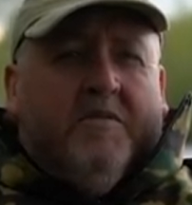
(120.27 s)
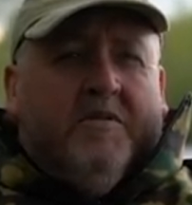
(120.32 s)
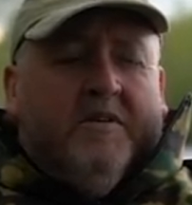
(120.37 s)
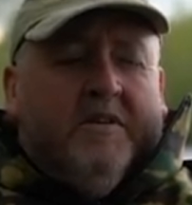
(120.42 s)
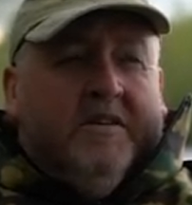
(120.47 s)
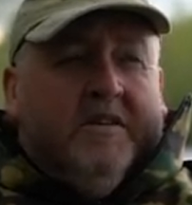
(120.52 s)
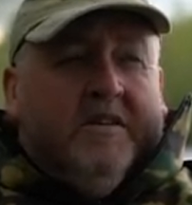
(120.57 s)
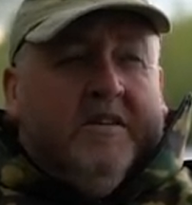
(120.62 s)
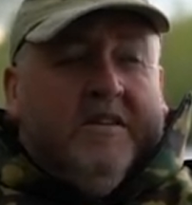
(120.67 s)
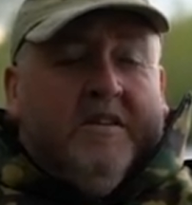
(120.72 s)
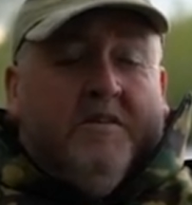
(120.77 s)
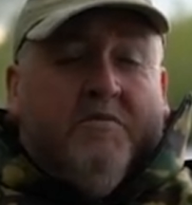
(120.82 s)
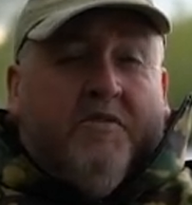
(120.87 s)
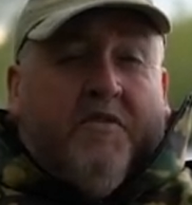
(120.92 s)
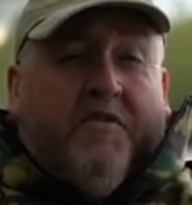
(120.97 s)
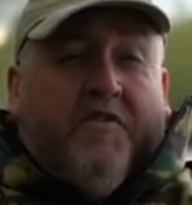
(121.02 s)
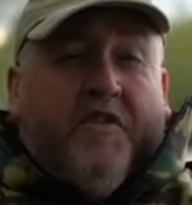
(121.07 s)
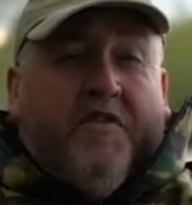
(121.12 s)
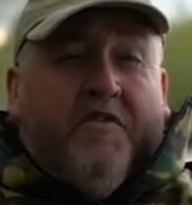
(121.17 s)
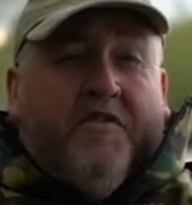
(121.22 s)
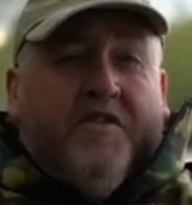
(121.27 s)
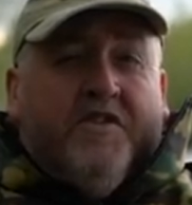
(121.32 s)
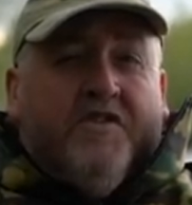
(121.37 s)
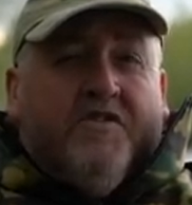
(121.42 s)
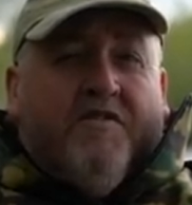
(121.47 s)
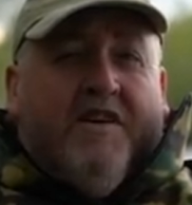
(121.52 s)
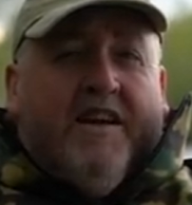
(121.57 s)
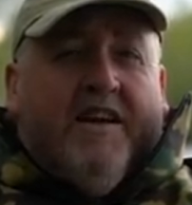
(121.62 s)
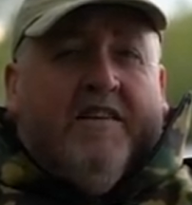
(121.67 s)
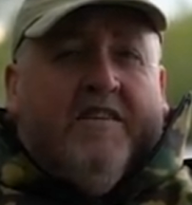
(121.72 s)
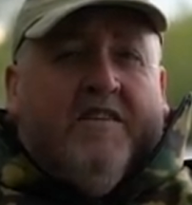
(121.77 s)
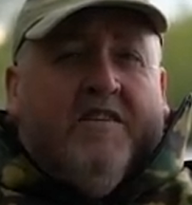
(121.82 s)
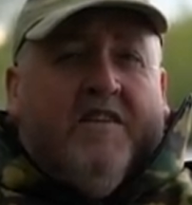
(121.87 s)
There was a few fish around